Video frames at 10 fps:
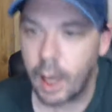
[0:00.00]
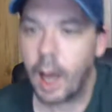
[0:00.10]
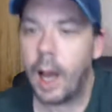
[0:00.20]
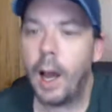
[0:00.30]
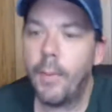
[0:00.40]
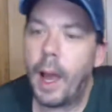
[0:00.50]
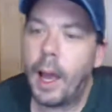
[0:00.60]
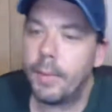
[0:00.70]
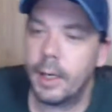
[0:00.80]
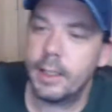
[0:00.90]
I'm
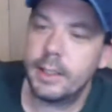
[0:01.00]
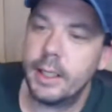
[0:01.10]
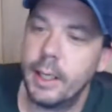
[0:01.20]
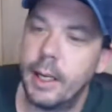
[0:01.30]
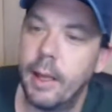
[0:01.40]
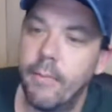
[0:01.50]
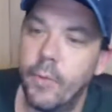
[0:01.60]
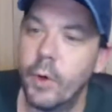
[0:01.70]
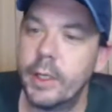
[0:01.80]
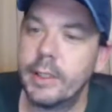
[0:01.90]
gonna send an
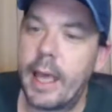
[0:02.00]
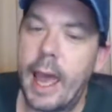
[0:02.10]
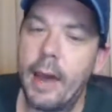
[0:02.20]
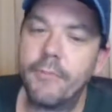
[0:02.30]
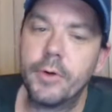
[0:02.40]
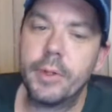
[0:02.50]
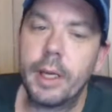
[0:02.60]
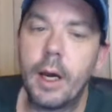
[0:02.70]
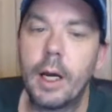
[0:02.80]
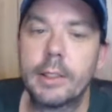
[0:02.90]
invoice after
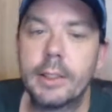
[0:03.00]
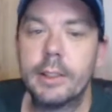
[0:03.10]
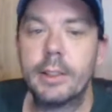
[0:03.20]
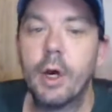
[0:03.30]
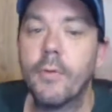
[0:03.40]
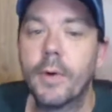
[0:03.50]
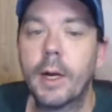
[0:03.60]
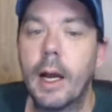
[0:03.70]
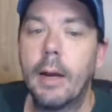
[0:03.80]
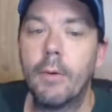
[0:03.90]
the auction is
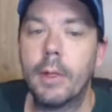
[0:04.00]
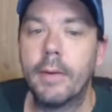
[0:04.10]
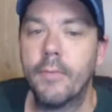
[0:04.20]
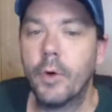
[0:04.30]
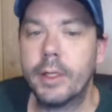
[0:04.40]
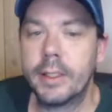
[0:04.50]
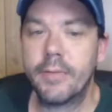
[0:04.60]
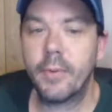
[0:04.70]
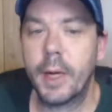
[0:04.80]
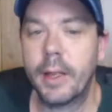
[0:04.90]
over. I will invoice
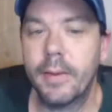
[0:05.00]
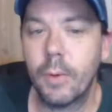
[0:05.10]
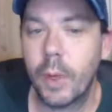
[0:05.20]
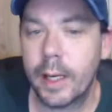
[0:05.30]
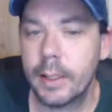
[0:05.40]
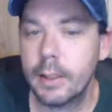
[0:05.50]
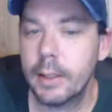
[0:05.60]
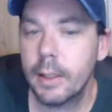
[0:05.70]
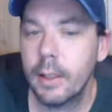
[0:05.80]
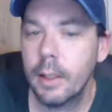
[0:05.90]
everybody that wins.
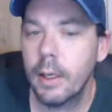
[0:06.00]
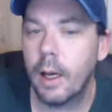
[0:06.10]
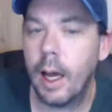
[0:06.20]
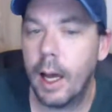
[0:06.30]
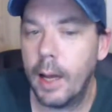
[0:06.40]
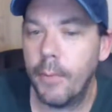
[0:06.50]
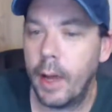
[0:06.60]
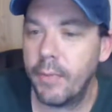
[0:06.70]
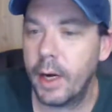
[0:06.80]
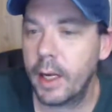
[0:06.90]
I've
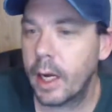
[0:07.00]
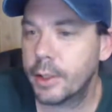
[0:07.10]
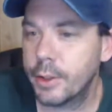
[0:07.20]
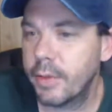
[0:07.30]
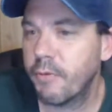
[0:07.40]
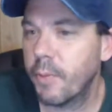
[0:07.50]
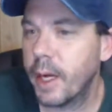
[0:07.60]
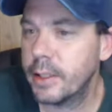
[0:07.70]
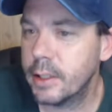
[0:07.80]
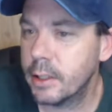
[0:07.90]
already got your
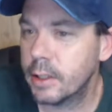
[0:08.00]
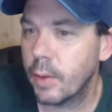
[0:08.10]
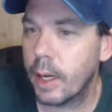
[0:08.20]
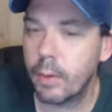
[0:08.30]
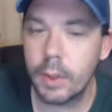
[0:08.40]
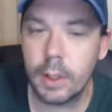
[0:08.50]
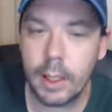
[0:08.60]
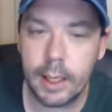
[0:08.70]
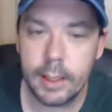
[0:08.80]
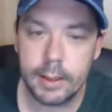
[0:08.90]
information, so I
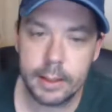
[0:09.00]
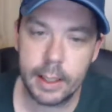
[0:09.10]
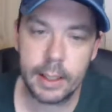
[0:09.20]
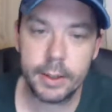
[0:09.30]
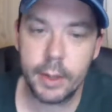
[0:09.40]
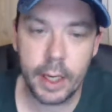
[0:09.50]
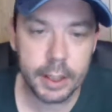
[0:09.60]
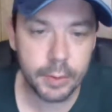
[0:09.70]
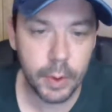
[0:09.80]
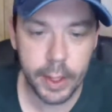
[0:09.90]
will send it to you. I
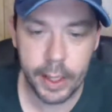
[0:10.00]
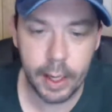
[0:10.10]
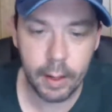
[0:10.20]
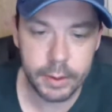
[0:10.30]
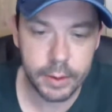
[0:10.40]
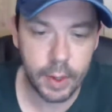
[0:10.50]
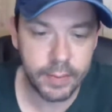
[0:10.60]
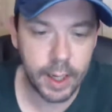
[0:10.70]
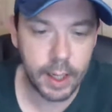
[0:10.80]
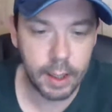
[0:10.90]
just wrote it down, so
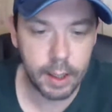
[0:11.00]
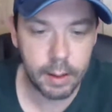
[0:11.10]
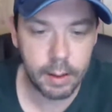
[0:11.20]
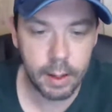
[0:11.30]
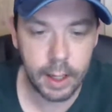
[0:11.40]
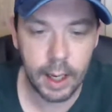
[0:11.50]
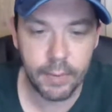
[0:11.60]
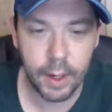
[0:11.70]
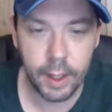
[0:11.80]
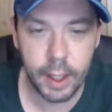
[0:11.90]
I've
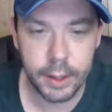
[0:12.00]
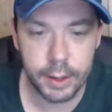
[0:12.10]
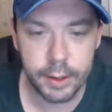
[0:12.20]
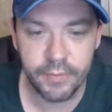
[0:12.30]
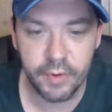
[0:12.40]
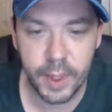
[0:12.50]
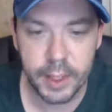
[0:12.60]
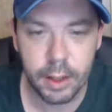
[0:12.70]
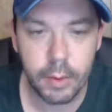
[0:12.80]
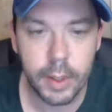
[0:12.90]
already got your
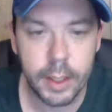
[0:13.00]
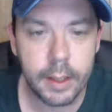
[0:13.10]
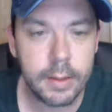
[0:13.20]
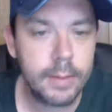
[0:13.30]
information already.